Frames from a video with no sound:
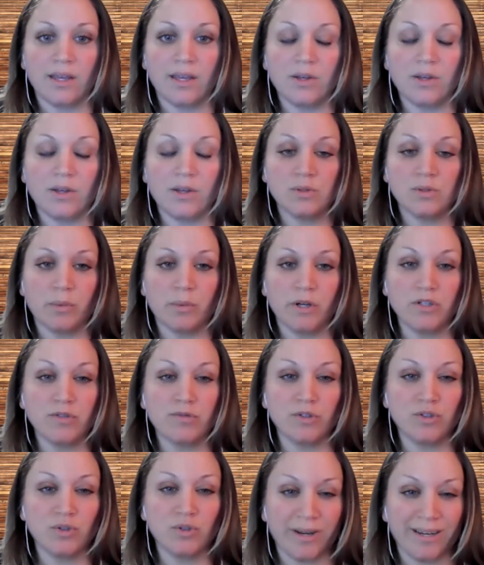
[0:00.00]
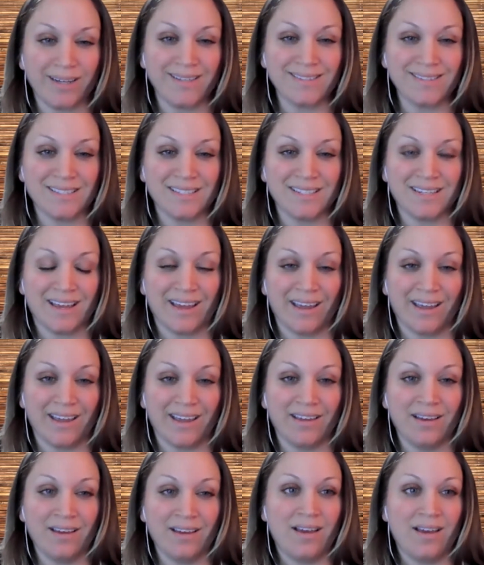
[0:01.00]
thank you so much for joining us
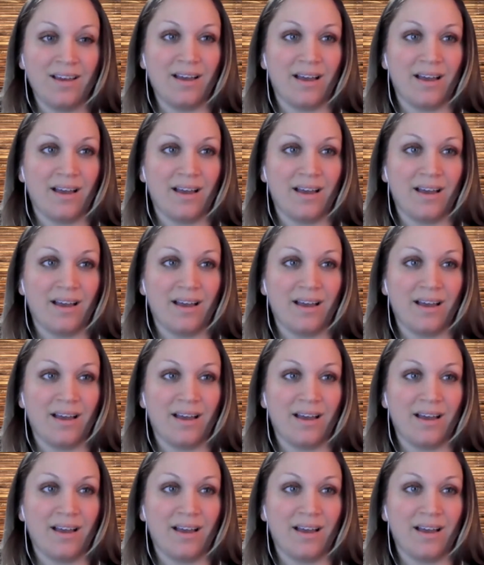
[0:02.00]
today,